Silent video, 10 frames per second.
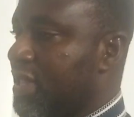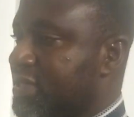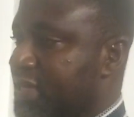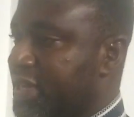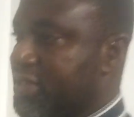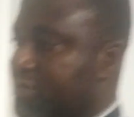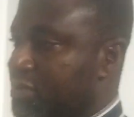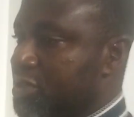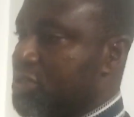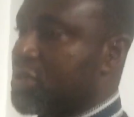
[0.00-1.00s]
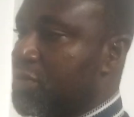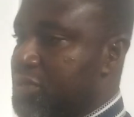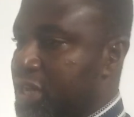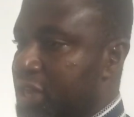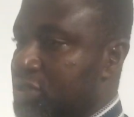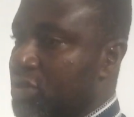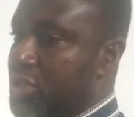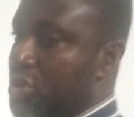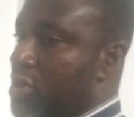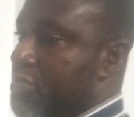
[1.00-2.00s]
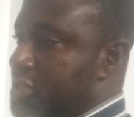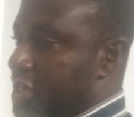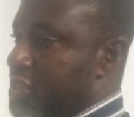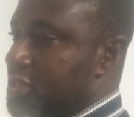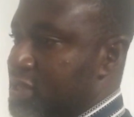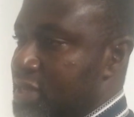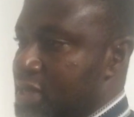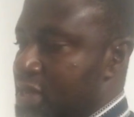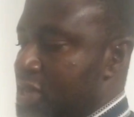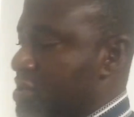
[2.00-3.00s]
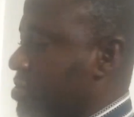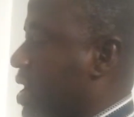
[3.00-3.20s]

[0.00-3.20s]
let's say it's from the subject or the object. You